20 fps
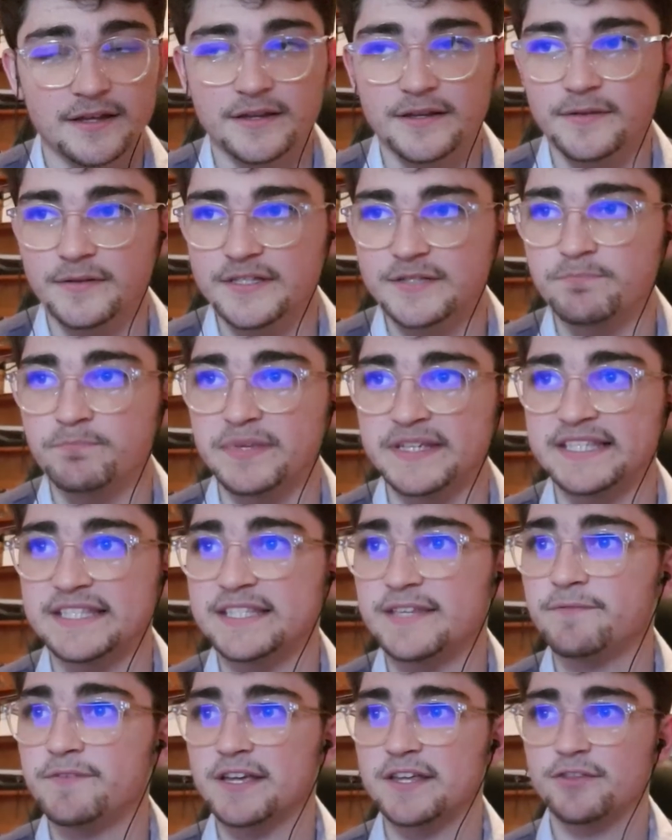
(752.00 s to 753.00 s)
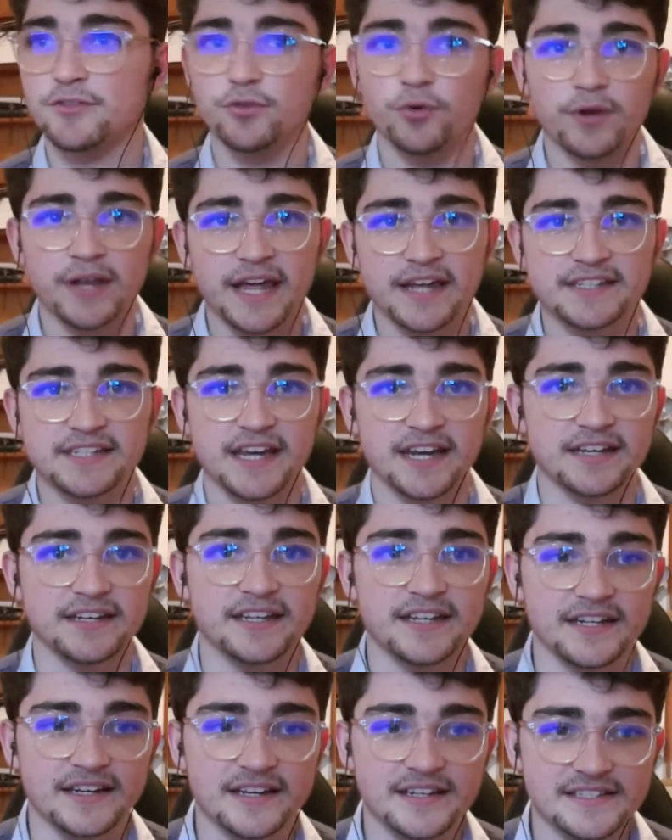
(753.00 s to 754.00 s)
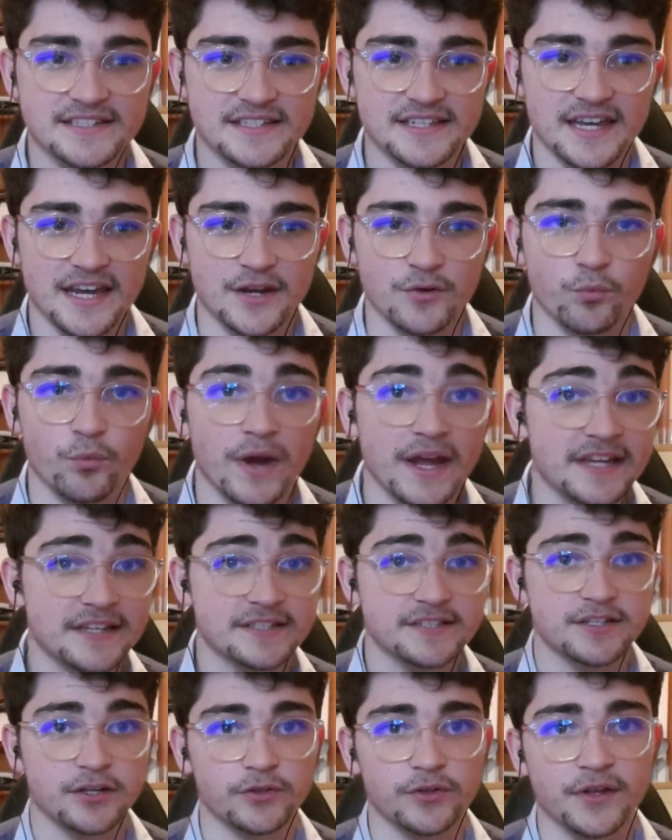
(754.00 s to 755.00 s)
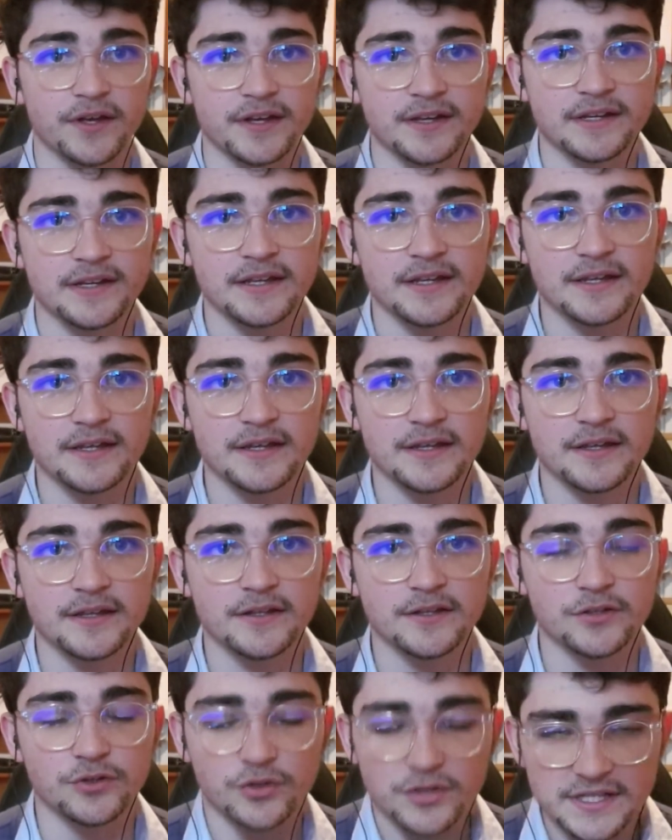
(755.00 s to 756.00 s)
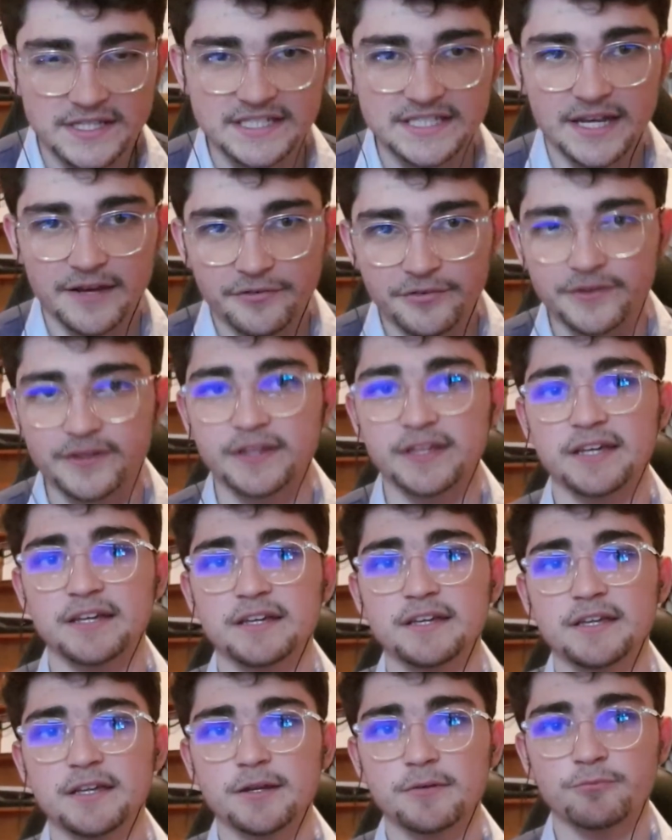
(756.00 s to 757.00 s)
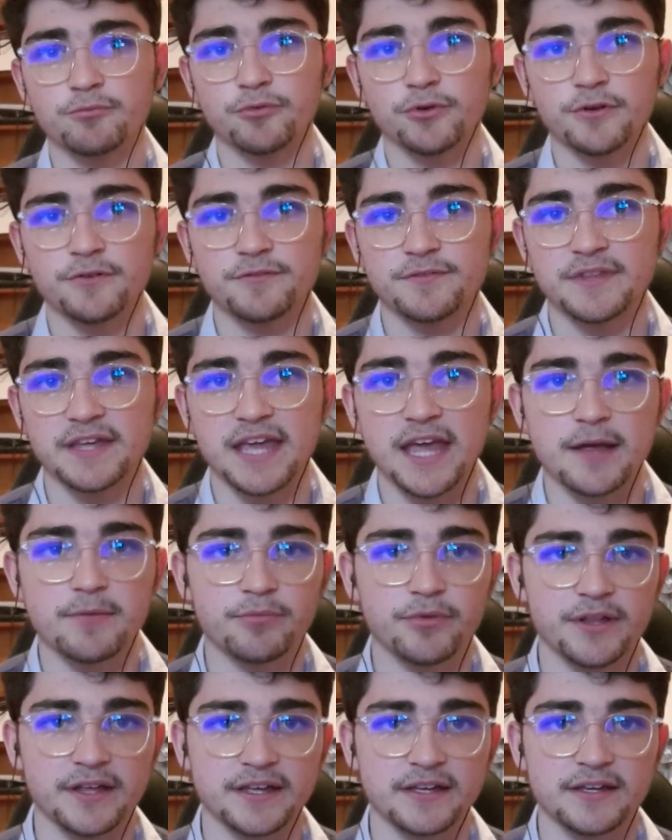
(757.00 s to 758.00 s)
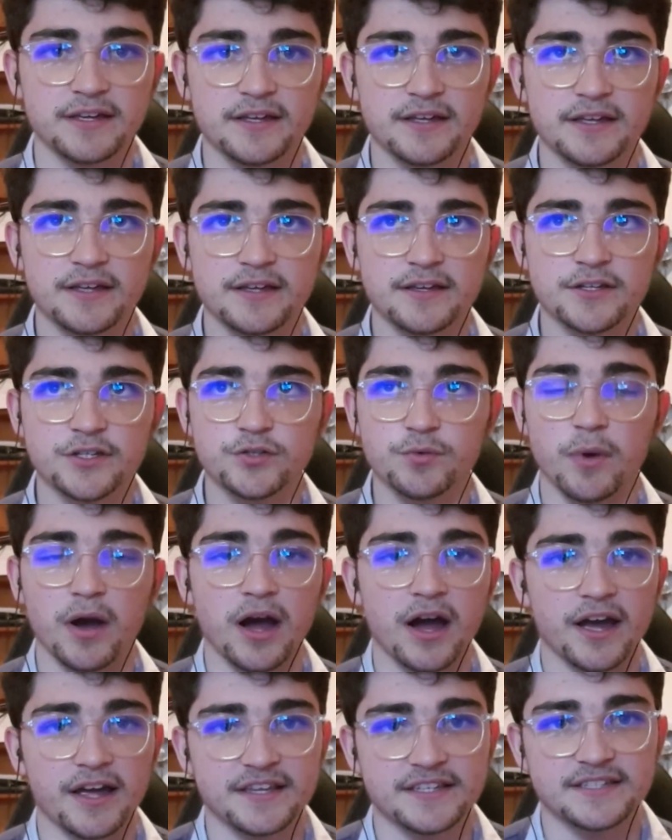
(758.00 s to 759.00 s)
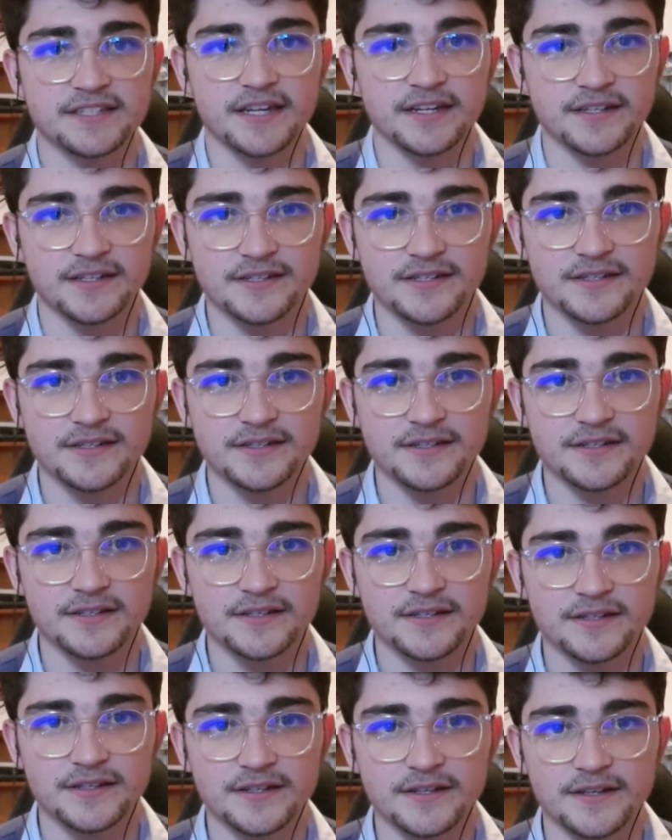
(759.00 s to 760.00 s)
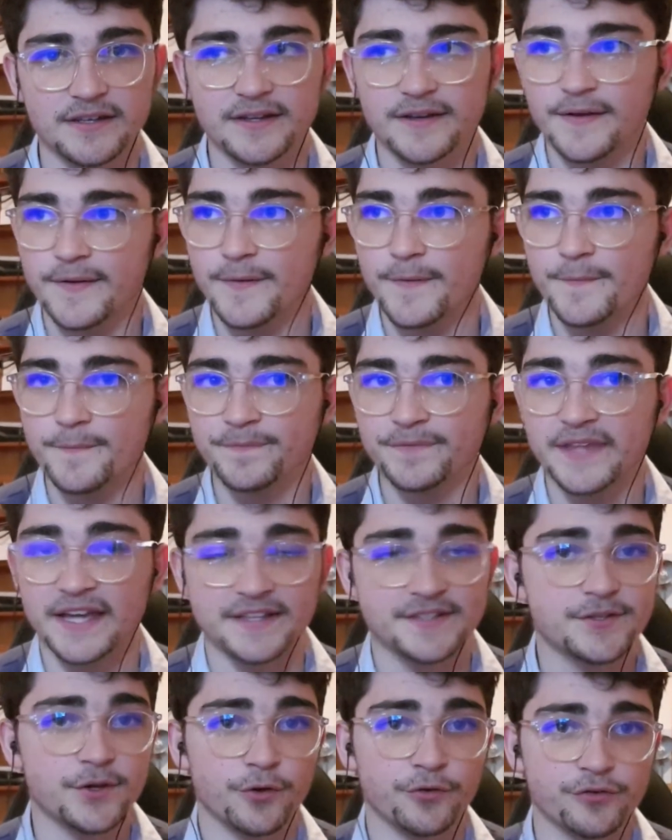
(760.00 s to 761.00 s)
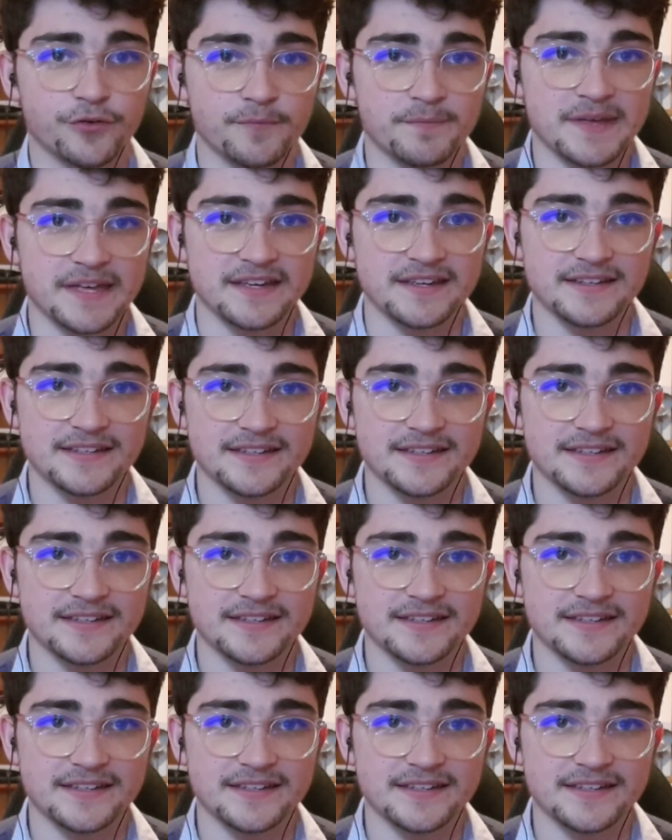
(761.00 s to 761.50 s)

specific thought out techniques and ways to learn, you can definitely improve the gameplay to a higher standard. That's all from me.